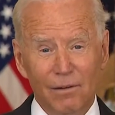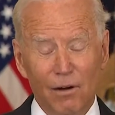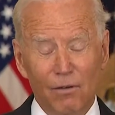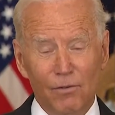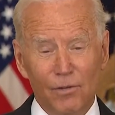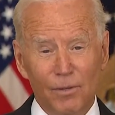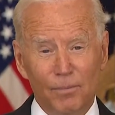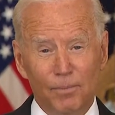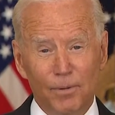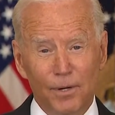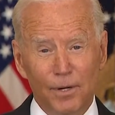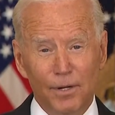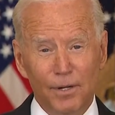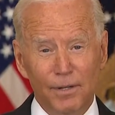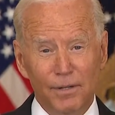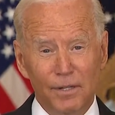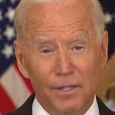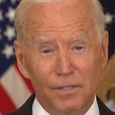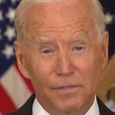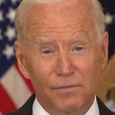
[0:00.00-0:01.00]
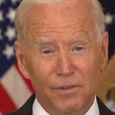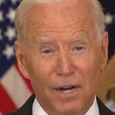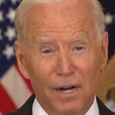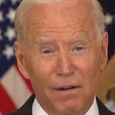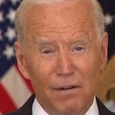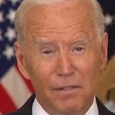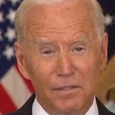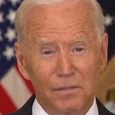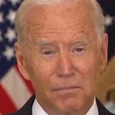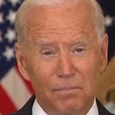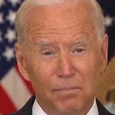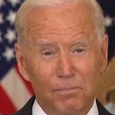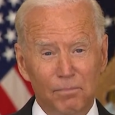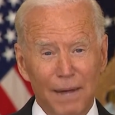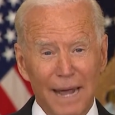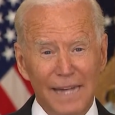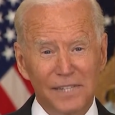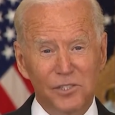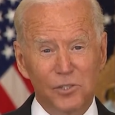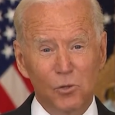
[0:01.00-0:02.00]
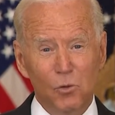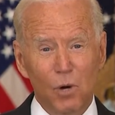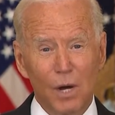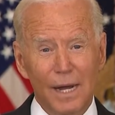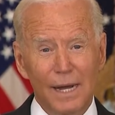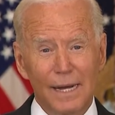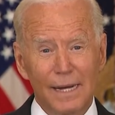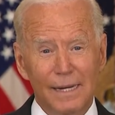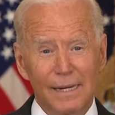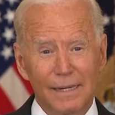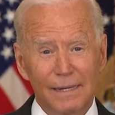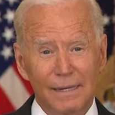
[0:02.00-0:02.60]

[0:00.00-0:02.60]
over the period of this virus, passed away.